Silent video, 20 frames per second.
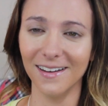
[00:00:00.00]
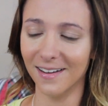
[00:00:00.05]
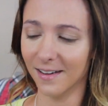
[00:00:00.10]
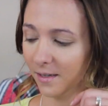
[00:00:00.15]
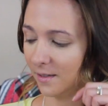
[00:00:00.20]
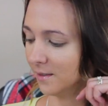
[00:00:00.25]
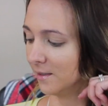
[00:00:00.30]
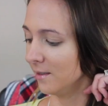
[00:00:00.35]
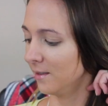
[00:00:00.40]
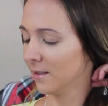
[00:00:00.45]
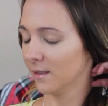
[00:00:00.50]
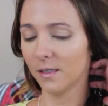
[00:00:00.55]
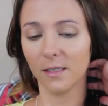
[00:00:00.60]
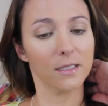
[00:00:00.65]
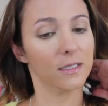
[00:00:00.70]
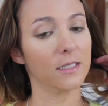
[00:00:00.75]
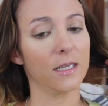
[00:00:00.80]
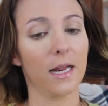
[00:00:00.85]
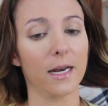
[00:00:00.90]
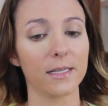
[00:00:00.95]
Is
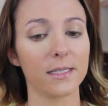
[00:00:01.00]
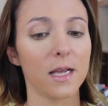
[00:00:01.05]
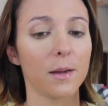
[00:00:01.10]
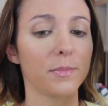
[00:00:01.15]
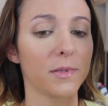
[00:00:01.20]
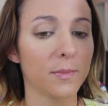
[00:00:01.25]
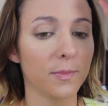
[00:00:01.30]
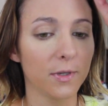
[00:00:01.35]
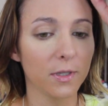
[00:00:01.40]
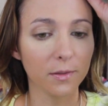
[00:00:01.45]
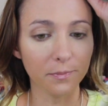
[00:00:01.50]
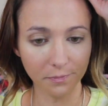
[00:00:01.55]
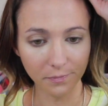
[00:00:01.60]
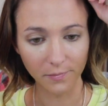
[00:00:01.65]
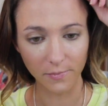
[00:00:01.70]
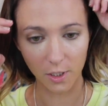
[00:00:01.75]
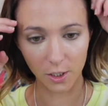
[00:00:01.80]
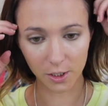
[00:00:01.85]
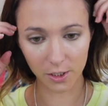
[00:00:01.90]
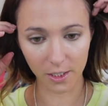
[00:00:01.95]
that acceptable
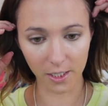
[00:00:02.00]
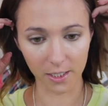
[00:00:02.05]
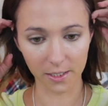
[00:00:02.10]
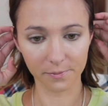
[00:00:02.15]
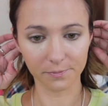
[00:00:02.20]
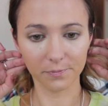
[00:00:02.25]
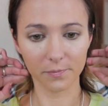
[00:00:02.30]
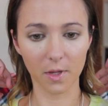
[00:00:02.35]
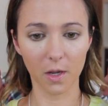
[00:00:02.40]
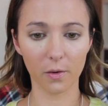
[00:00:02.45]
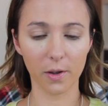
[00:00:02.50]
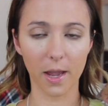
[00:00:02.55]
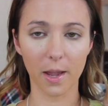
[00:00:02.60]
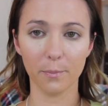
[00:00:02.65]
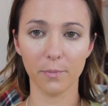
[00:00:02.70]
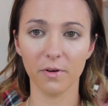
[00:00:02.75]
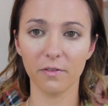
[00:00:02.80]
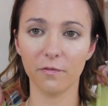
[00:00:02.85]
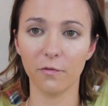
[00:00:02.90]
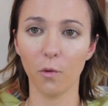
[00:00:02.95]
or not?
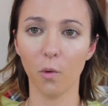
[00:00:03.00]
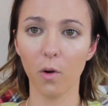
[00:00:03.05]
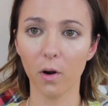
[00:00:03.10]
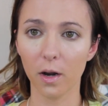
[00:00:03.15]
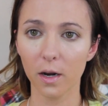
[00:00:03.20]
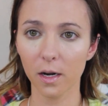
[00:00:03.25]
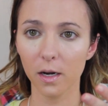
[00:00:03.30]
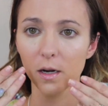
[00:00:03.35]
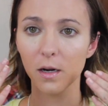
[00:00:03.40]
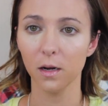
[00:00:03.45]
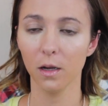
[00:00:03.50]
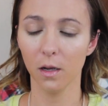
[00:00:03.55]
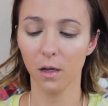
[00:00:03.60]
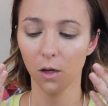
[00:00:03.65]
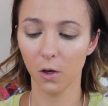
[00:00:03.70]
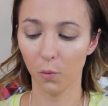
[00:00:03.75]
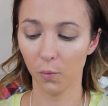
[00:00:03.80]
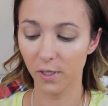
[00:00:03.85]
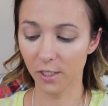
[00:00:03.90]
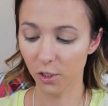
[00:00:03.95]
Okay, before
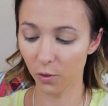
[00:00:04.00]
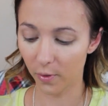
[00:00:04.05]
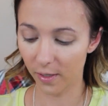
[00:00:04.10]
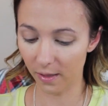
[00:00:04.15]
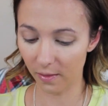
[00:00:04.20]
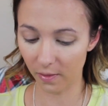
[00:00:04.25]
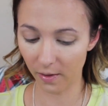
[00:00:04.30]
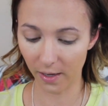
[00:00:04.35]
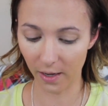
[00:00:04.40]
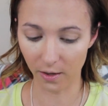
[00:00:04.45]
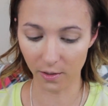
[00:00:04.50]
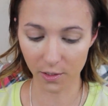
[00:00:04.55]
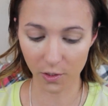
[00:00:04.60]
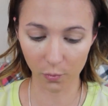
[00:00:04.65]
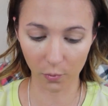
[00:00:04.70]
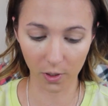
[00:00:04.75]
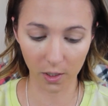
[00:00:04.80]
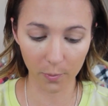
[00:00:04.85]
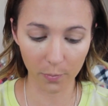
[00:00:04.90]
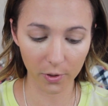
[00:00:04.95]
we do anything
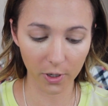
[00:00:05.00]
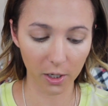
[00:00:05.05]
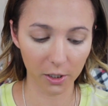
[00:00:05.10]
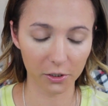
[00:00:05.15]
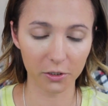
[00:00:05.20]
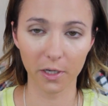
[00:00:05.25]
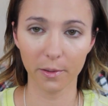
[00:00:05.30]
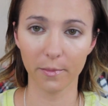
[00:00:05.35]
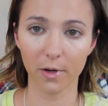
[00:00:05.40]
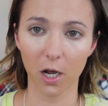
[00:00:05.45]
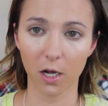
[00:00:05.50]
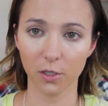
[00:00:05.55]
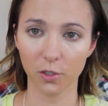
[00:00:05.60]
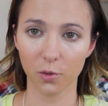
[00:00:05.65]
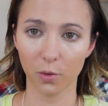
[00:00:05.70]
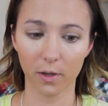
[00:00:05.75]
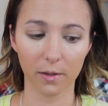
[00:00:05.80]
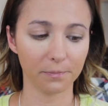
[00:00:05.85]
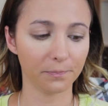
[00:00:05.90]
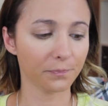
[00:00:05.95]
else, we're going to put on cream
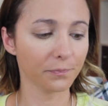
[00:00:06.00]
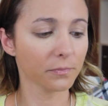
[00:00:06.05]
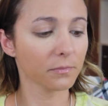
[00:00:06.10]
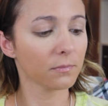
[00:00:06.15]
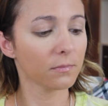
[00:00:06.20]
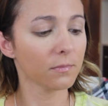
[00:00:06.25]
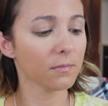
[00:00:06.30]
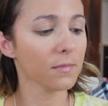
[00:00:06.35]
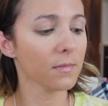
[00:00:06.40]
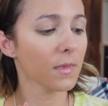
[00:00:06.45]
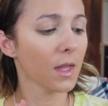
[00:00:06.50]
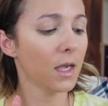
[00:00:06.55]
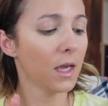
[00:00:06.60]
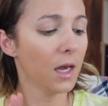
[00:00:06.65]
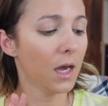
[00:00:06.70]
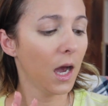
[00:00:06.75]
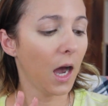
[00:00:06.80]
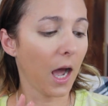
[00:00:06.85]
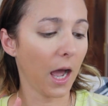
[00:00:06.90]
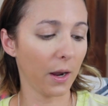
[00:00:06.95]
contour.
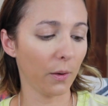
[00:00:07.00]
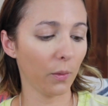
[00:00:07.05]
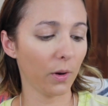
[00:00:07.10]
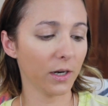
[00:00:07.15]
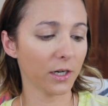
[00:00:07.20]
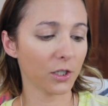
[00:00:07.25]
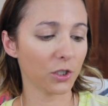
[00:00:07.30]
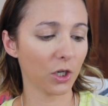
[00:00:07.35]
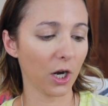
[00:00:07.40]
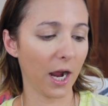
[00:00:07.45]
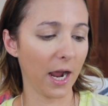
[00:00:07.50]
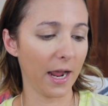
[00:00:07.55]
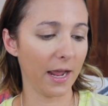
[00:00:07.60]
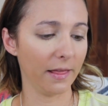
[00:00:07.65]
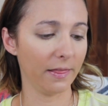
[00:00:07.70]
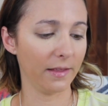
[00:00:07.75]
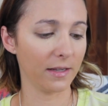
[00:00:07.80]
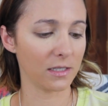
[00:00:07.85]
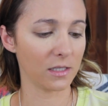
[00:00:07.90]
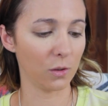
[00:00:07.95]
I want to
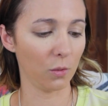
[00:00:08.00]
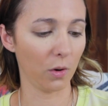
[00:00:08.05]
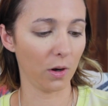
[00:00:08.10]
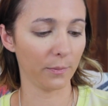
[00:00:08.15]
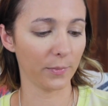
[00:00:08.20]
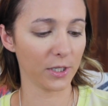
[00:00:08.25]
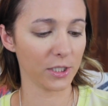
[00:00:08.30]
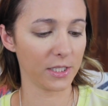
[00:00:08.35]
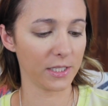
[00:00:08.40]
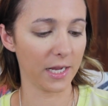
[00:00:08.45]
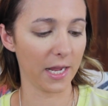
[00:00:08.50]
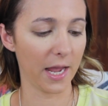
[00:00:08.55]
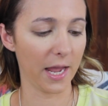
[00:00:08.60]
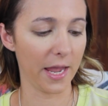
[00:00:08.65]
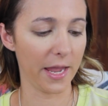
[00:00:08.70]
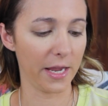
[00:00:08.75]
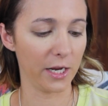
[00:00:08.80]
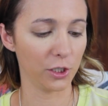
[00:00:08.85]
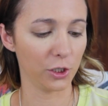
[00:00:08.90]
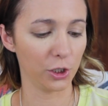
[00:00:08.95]
try this Laura
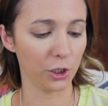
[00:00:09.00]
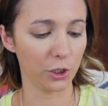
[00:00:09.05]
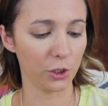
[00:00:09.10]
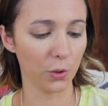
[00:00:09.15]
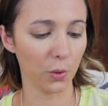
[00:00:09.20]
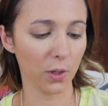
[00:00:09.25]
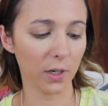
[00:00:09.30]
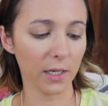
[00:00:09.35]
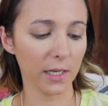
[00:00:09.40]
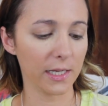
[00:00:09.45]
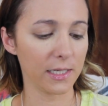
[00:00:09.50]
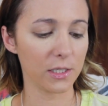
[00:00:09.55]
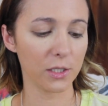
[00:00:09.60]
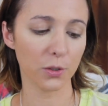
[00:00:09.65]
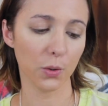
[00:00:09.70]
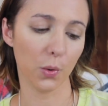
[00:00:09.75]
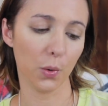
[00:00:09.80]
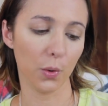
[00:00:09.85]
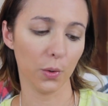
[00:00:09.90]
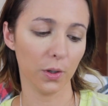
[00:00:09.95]
Mercier J'adore le
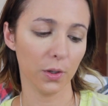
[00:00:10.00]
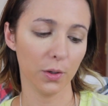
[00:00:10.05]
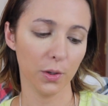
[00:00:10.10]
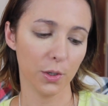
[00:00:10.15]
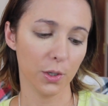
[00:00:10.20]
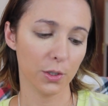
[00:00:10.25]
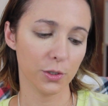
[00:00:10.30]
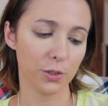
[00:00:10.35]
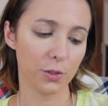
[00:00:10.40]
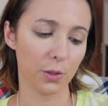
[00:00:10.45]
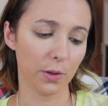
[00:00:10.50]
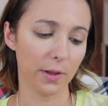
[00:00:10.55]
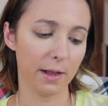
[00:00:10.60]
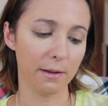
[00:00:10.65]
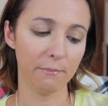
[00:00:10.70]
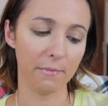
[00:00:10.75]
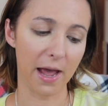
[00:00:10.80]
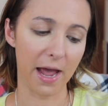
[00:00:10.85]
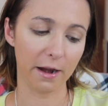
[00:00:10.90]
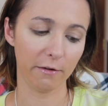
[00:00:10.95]
Sol
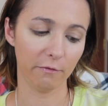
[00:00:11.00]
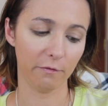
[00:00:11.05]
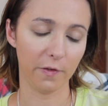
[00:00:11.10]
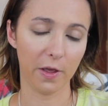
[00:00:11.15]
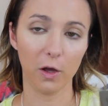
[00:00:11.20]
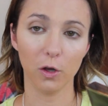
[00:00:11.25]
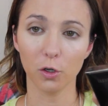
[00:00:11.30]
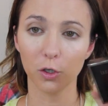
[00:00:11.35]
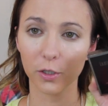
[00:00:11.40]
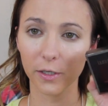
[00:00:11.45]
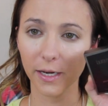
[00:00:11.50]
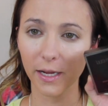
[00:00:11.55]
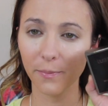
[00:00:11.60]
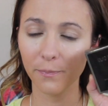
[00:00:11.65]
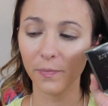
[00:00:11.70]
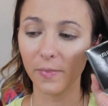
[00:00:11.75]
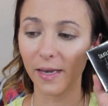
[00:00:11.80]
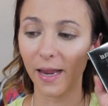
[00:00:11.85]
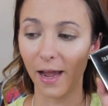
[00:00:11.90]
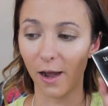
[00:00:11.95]
Soleil Matte Veil
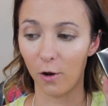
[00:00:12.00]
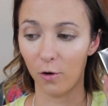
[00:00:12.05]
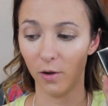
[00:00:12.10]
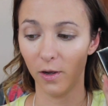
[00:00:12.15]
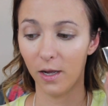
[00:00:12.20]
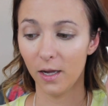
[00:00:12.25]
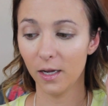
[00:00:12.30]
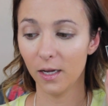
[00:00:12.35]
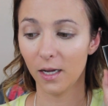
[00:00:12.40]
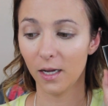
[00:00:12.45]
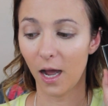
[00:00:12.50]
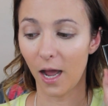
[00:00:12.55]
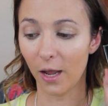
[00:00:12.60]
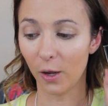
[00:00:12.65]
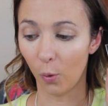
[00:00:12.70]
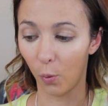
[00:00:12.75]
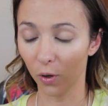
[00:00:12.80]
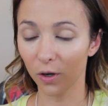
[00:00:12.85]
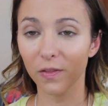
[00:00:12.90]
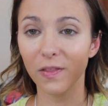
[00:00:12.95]
Cream. Now,
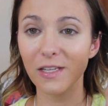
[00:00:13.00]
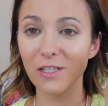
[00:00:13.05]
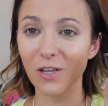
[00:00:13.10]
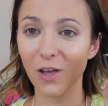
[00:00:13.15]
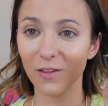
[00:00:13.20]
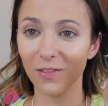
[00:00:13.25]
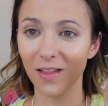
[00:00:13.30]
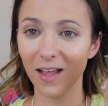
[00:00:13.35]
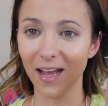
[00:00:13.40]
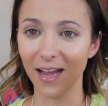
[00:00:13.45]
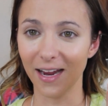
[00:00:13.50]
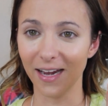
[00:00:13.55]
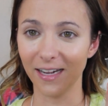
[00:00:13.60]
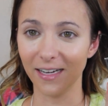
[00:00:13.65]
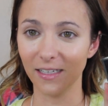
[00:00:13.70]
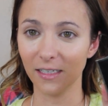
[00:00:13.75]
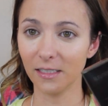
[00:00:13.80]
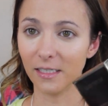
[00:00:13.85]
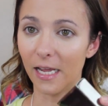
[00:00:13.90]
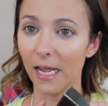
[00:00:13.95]
I ordered this
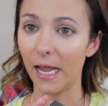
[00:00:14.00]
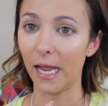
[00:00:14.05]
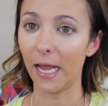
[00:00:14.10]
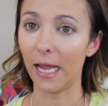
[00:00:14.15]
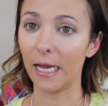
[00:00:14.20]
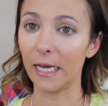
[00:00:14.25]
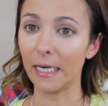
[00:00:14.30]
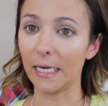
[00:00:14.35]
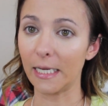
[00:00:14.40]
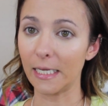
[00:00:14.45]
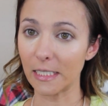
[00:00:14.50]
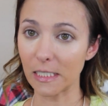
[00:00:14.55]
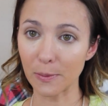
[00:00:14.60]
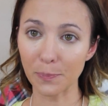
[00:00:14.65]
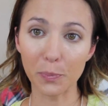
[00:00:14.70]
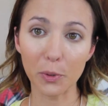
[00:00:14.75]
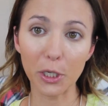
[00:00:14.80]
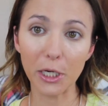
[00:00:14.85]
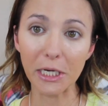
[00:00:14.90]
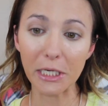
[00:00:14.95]
online and
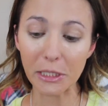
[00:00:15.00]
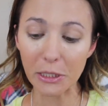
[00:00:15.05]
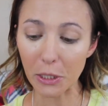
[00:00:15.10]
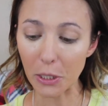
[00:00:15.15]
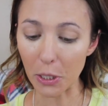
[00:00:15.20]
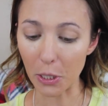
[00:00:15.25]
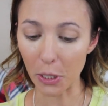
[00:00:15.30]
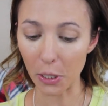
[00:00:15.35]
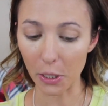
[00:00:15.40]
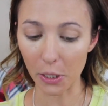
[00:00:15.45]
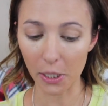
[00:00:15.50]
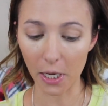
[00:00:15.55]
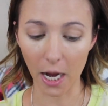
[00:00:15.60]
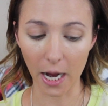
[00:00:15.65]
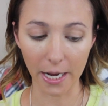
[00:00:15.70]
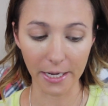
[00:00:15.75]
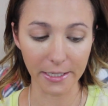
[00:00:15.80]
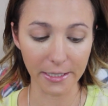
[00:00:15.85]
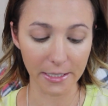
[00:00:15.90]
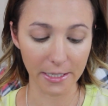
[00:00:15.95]
it's pretty dark.
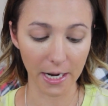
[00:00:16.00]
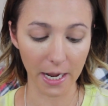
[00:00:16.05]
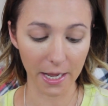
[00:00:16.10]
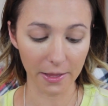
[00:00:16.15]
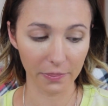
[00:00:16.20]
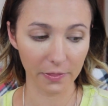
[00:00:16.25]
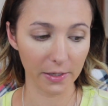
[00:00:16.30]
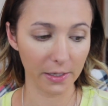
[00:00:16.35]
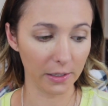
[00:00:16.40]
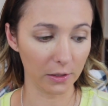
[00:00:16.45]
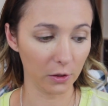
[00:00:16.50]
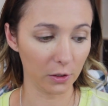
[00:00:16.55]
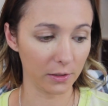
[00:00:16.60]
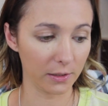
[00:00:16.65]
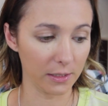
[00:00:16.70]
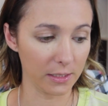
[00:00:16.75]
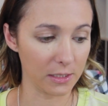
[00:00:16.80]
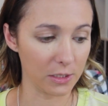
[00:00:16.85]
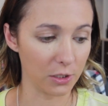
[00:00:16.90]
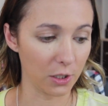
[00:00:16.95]
I did not think it
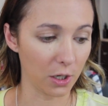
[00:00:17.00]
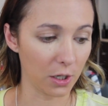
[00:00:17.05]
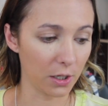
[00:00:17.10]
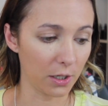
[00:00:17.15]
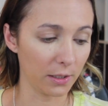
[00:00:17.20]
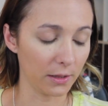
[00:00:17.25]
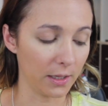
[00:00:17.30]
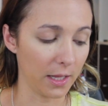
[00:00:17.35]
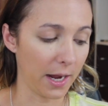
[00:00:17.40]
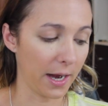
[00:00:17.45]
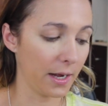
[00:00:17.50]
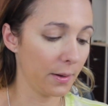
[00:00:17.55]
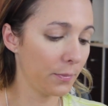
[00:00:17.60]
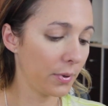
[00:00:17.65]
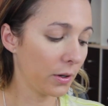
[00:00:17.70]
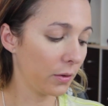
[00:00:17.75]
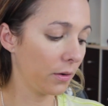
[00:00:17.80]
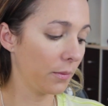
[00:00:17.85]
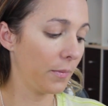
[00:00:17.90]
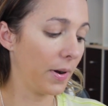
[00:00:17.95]
looked this dark online,
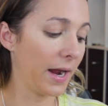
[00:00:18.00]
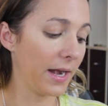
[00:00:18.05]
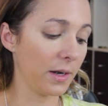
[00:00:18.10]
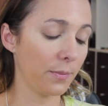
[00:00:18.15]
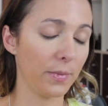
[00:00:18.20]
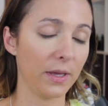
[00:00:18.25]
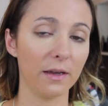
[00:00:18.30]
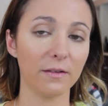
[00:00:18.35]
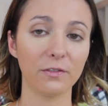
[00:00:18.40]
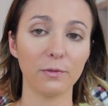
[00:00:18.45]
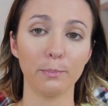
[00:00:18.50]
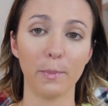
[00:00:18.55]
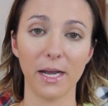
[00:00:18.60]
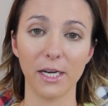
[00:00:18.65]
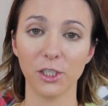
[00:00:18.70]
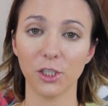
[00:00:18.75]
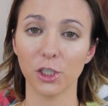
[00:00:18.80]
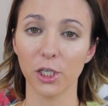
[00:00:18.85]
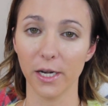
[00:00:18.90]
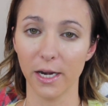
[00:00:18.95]
but it reminded me of
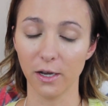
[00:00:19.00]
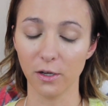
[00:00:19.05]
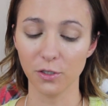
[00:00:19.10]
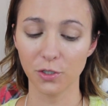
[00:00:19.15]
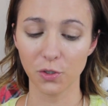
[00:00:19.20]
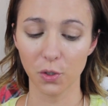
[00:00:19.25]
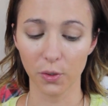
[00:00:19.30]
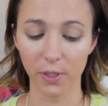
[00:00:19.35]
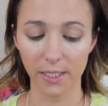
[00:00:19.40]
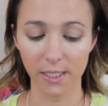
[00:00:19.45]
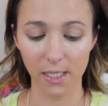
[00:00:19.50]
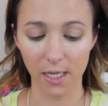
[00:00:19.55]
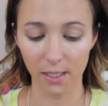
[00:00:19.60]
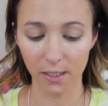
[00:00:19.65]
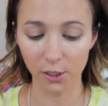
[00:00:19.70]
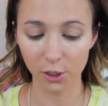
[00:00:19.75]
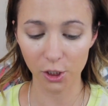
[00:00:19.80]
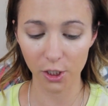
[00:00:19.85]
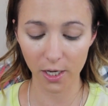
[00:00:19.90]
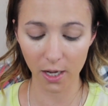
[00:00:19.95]
my Chanel Soleil
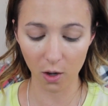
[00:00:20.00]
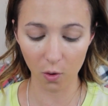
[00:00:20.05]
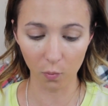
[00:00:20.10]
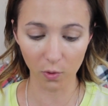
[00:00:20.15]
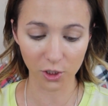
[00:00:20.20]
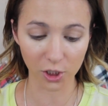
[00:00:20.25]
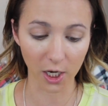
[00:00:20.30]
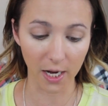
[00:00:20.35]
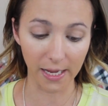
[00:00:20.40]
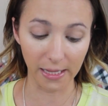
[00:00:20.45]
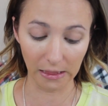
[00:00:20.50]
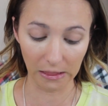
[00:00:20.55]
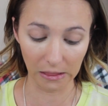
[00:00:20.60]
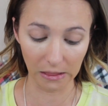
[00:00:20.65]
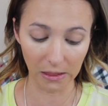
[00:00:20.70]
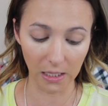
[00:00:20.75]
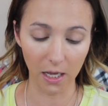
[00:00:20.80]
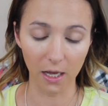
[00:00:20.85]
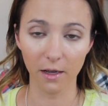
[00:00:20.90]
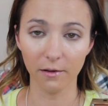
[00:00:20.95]
Tan de Chanel, which I
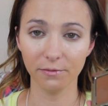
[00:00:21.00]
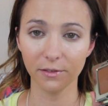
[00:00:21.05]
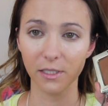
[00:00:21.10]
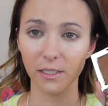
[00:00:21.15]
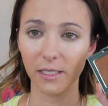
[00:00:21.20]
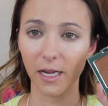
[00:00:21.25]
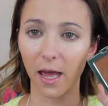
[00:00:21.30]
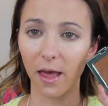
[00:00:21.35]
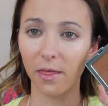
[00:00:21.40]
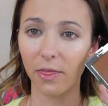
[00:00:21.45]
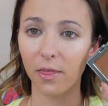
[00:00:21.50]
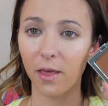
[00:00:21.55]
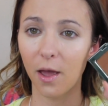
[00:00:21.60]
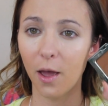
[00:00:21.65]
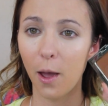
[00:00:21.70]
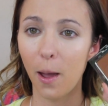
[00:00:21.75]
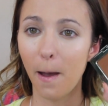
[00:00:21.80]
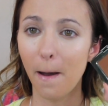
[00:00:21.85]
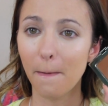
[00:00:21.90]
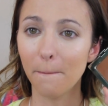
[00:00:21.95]
love to death.
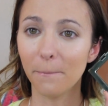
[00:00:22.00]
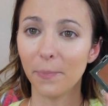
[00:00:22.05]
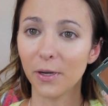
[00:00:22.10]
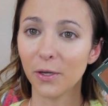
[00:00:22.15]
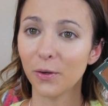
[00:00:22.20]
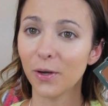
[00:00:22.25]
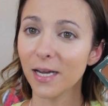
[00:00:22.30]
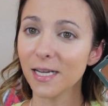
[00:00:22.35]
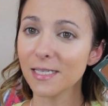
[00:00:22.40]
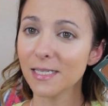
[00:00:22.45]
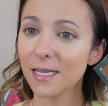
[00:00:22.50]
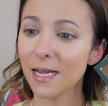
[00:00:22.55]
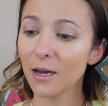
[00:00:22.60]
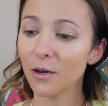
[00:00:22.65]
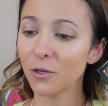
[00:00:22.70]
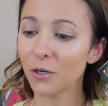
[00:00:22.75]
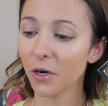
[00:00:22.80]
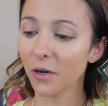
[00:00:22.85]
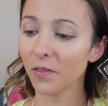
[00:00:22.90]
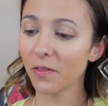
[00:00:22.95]
But you guys see
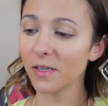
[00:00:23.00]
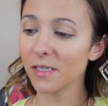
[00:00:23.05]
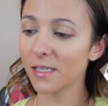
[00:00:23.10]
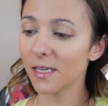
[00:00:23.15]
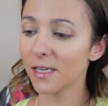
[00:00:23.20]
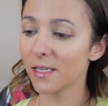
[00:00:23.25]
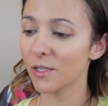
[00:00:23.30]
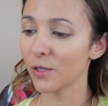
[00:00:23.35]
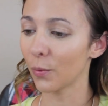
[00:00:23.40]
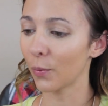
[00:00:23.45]
how dark this is?